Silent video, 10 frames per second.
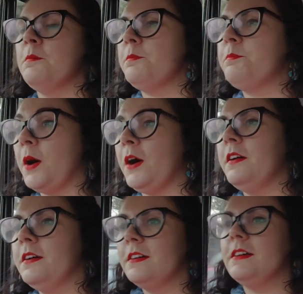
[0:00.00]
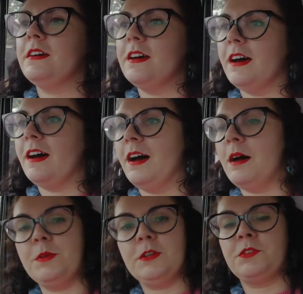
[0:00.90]
but
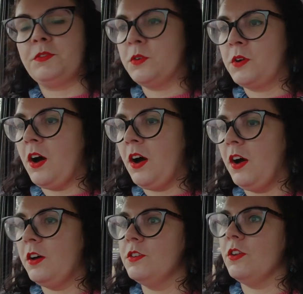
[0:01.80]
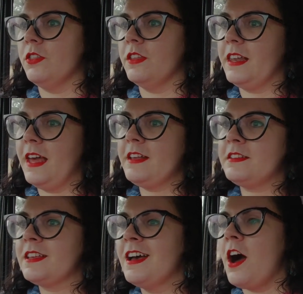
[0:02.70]
a beautiful car
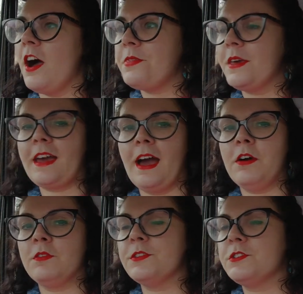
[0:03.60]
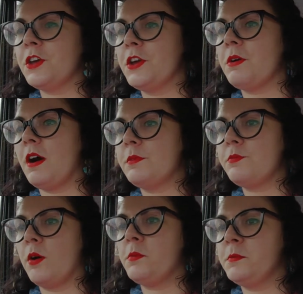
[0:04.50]
nonetheless. I think out of the two
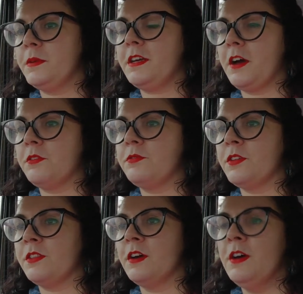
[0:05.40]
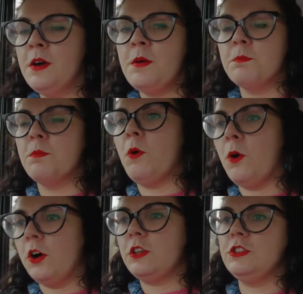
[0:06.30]
I'd probably go for the
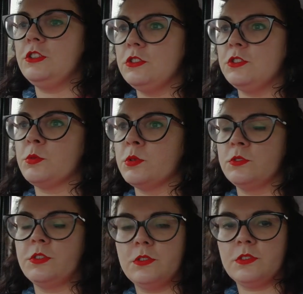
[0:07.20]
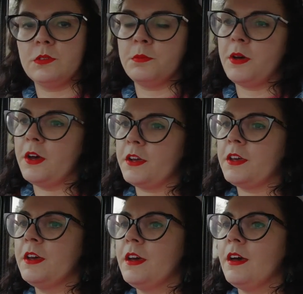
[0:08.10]
more unusual Duesenberg.
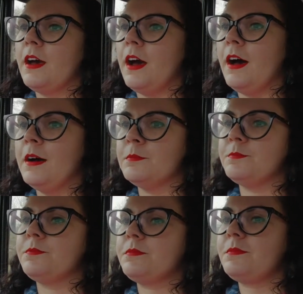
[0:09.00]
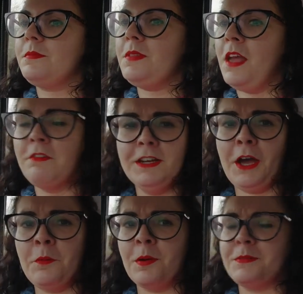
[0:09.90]
I really
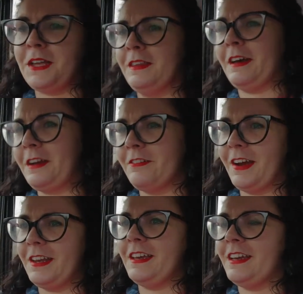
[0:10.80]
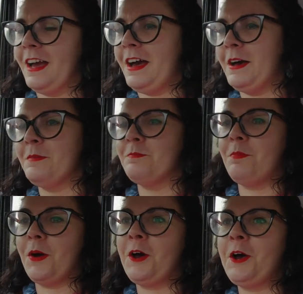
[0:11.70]
hope I'm saying that correctly, but